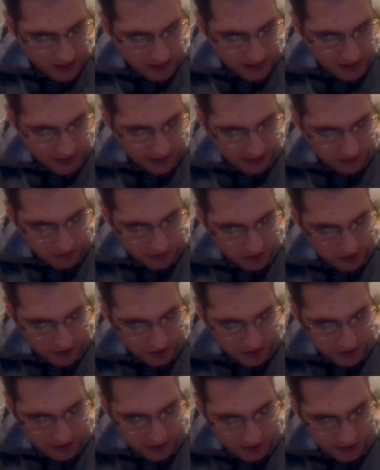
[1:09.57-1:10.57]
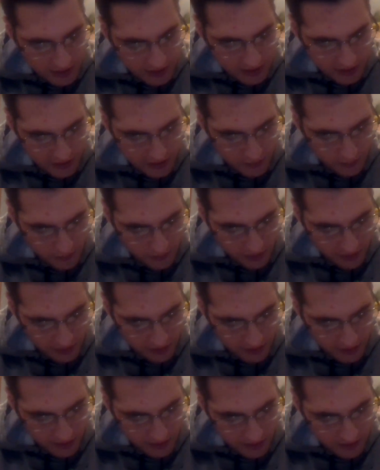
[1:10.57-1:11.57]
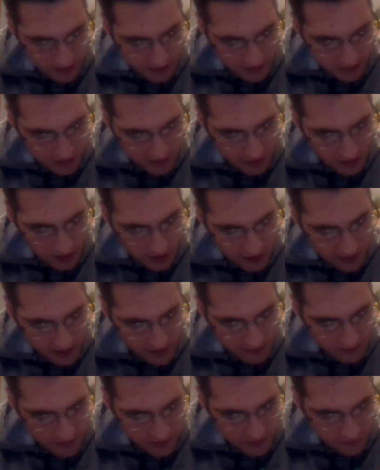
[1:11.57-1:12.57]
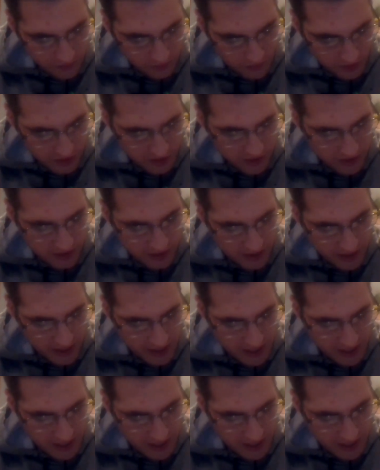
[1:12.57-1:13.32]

Now Judas and his brothers saw that misfortunes had